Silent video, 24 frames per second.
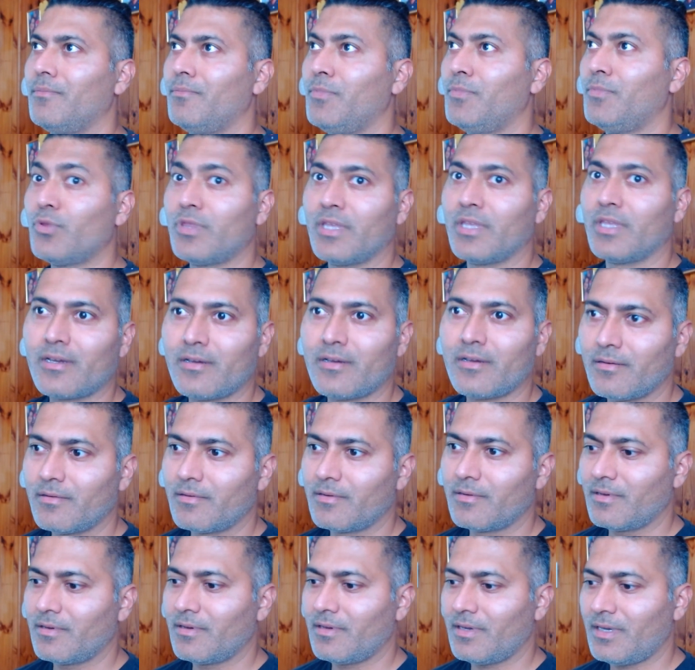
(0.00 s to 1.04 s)
music
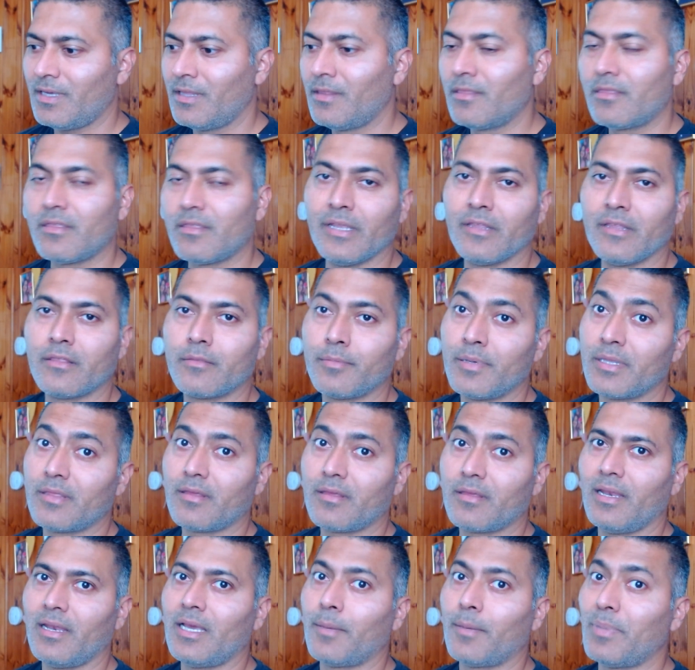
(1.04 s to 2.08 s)
in series,
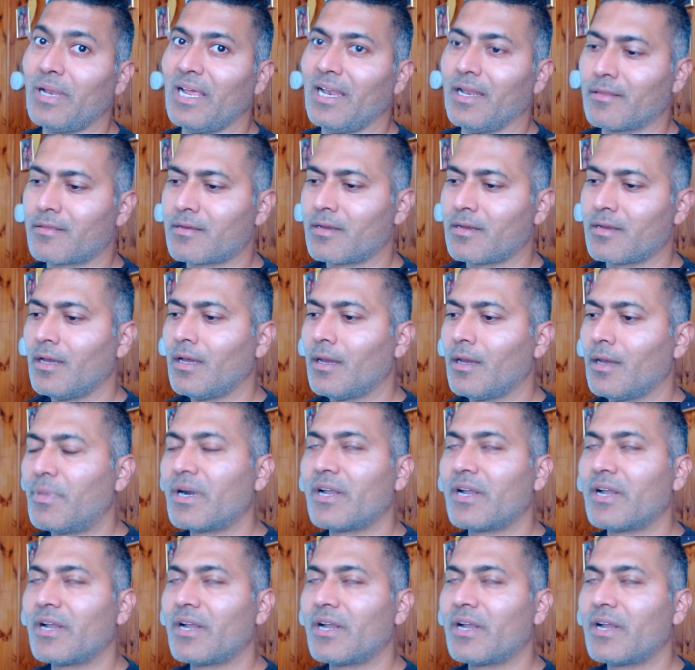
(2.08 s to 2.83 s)
basically a playlist.